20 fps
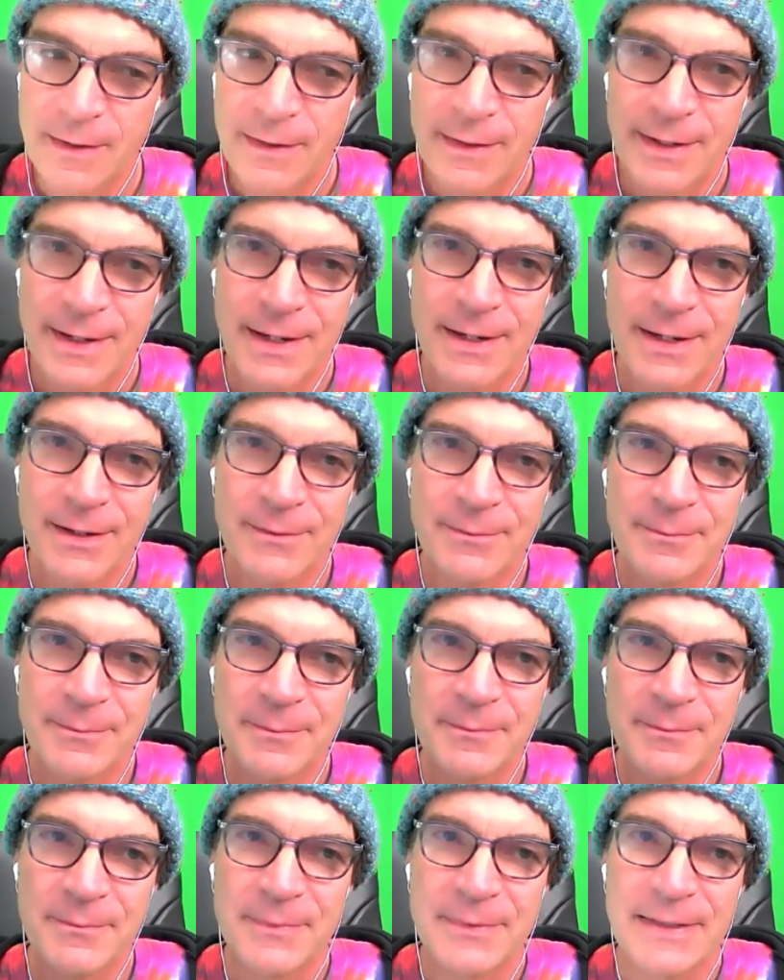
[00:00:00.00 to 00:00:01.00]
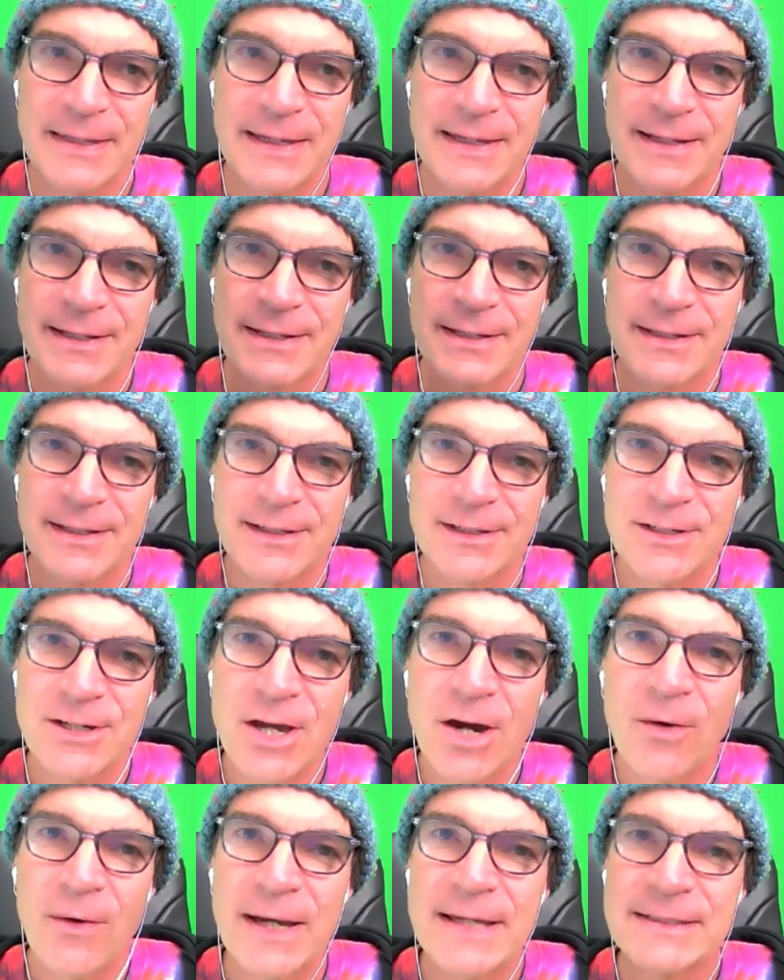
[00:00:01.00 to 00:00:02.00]

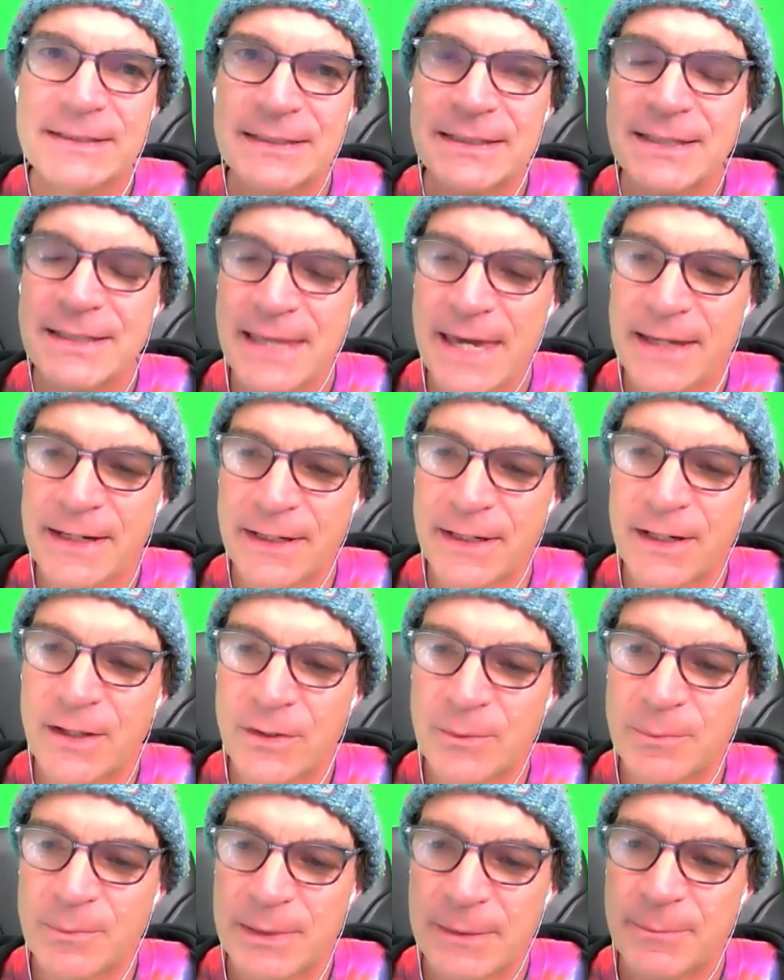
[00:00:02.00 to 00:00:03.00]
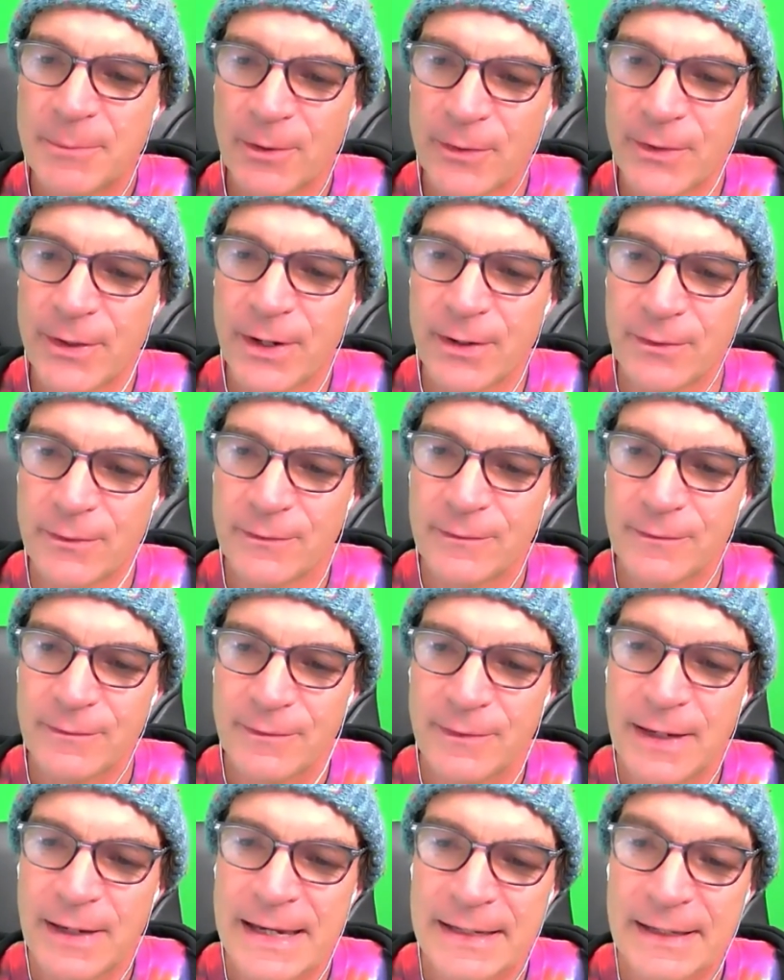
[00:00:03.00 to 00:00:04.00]
No, I see that in other people though.
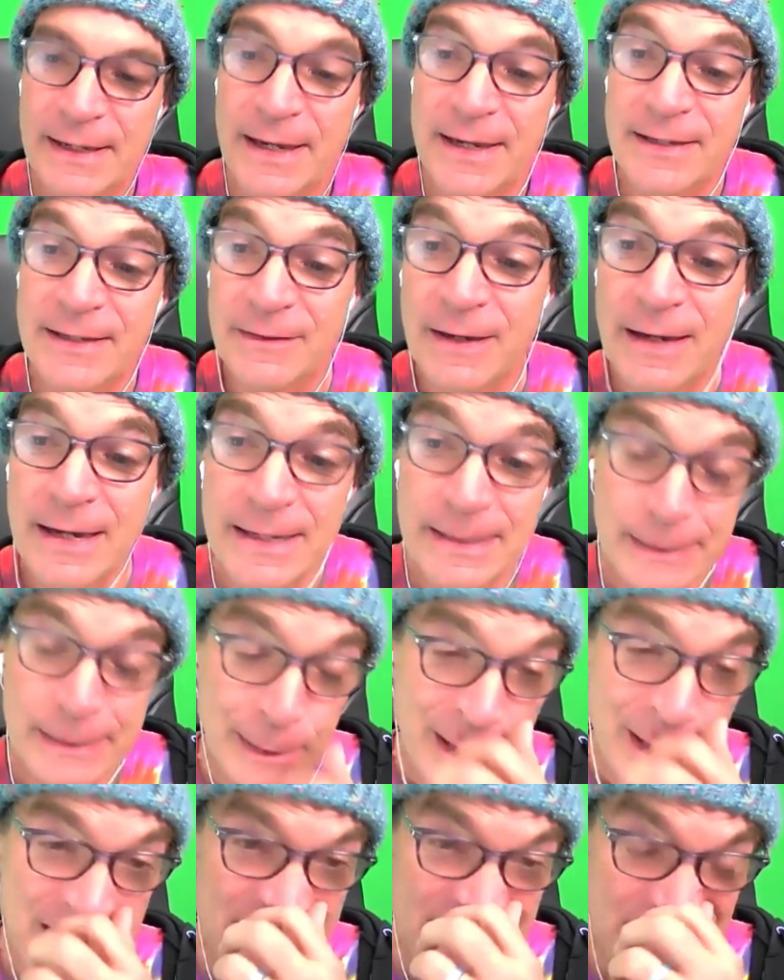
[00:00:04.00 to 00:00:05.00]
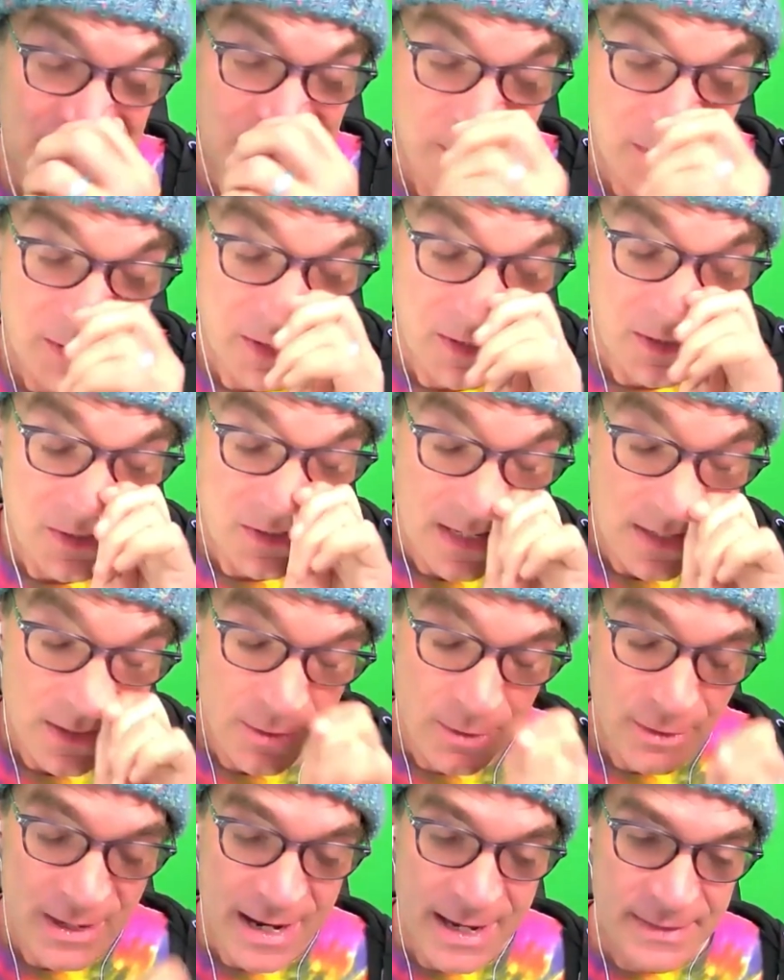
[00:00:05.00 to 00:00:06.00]
I see where
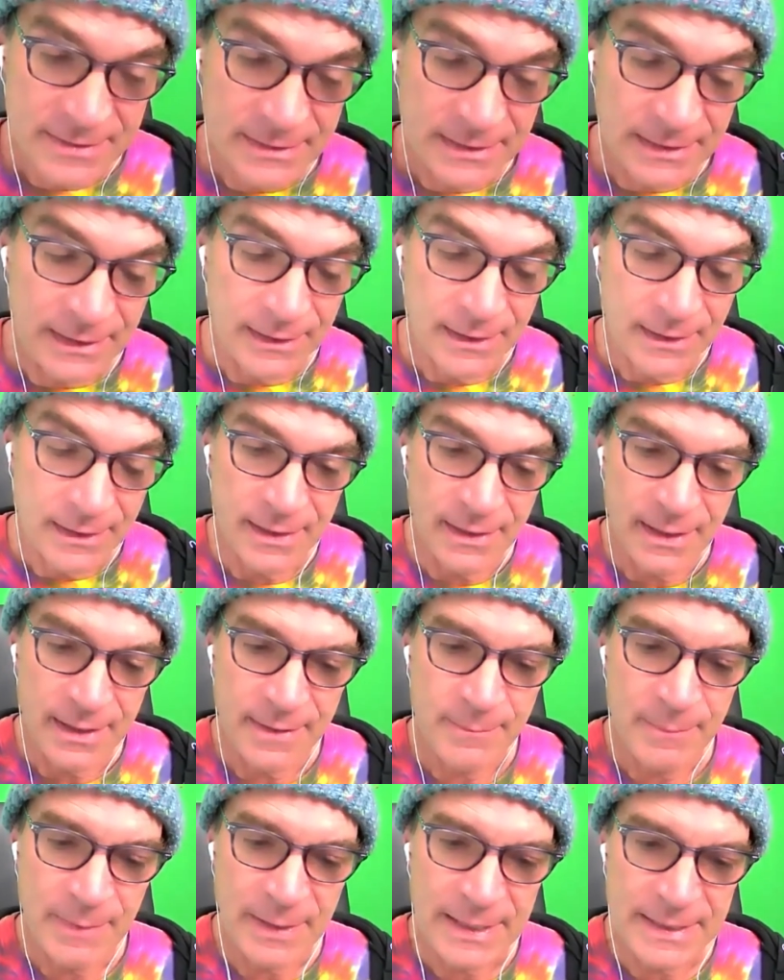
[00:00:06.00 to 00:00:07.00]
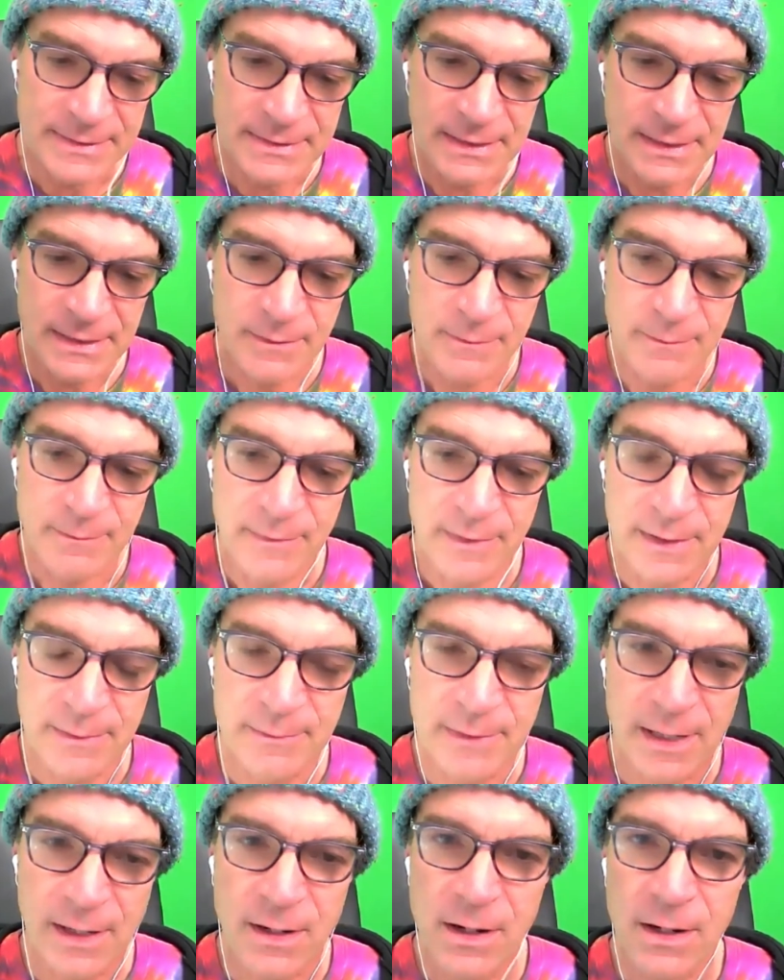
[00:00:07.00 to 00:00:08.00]
you're asking. But I see it in
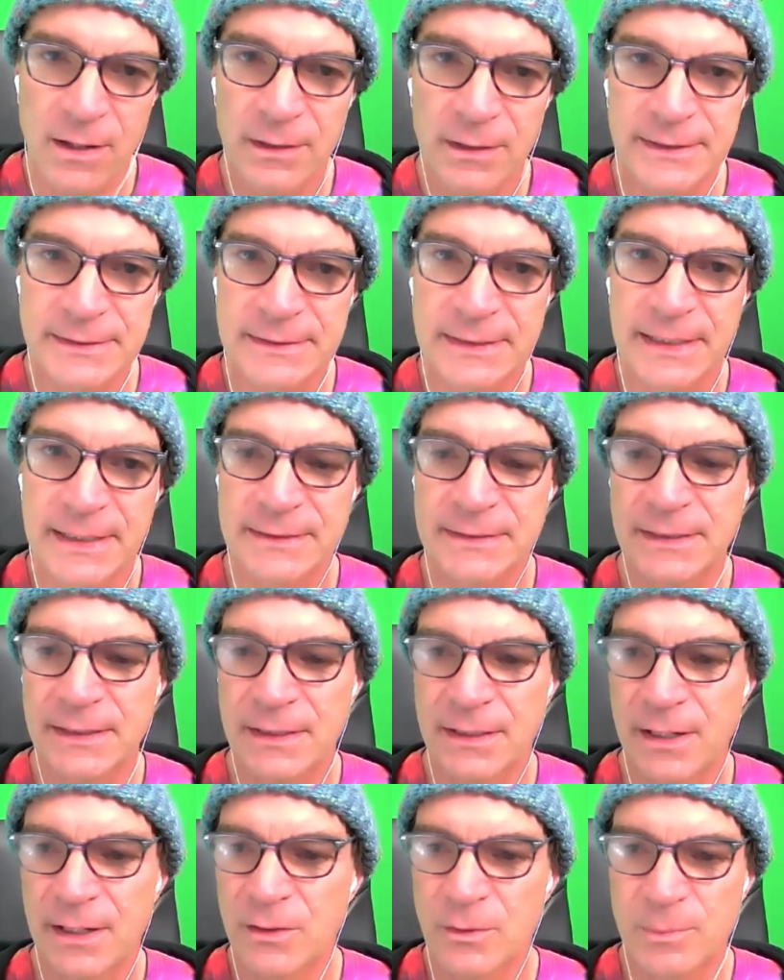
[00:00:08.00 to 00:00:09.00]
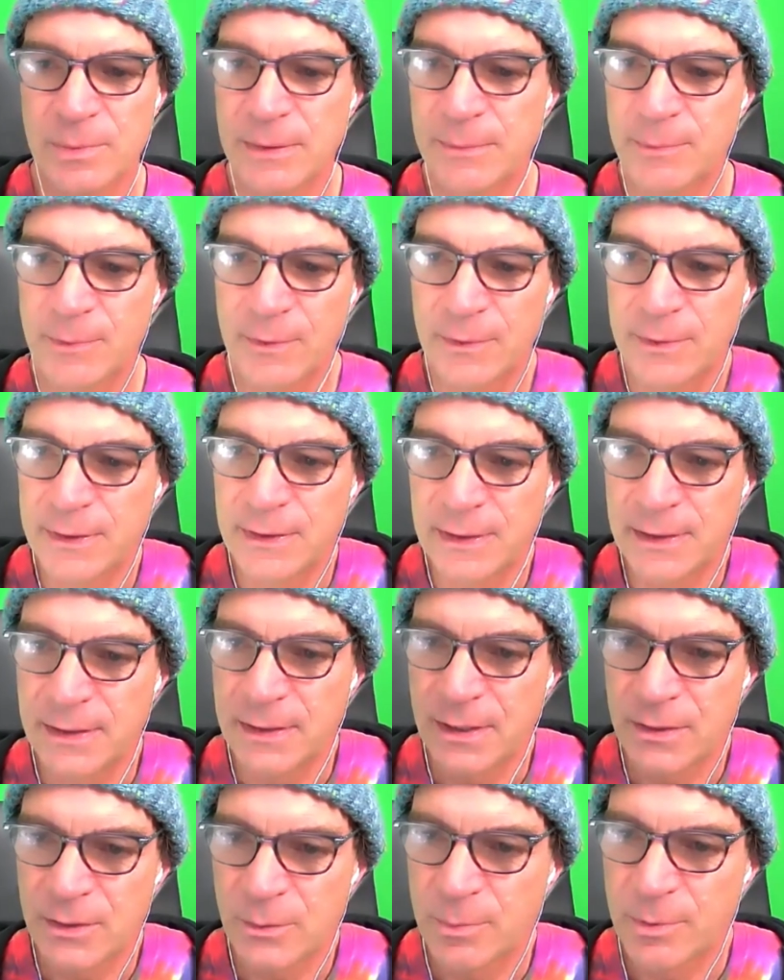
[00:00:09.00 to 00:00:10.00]
my colleagues, and I see it in other people in
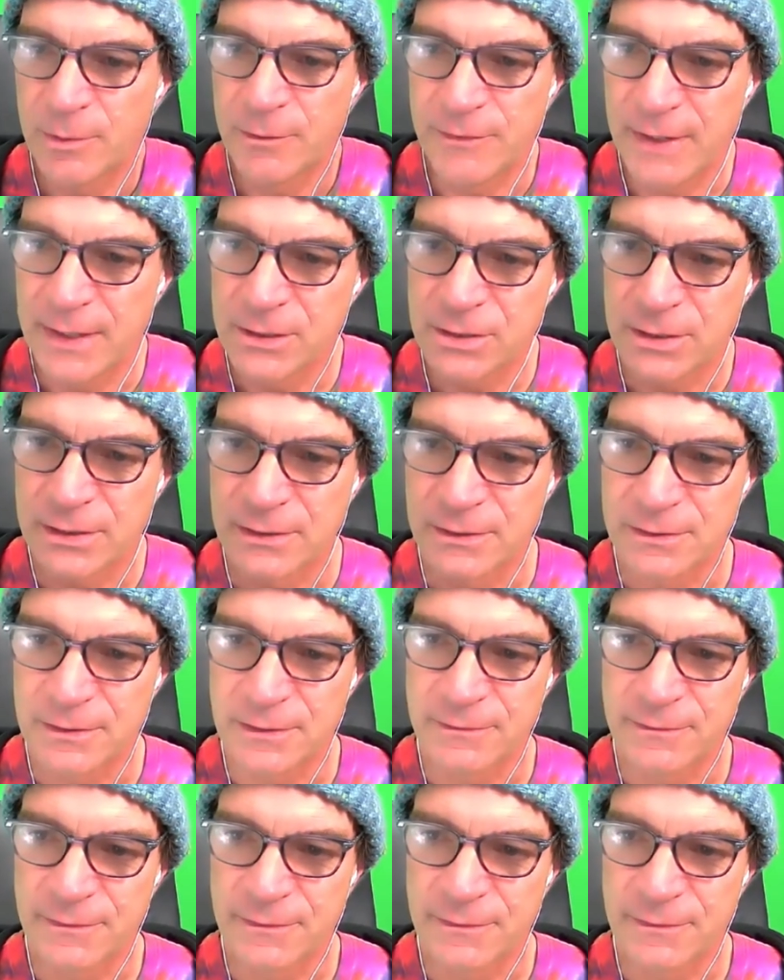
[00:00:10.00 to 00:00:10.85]
other professions.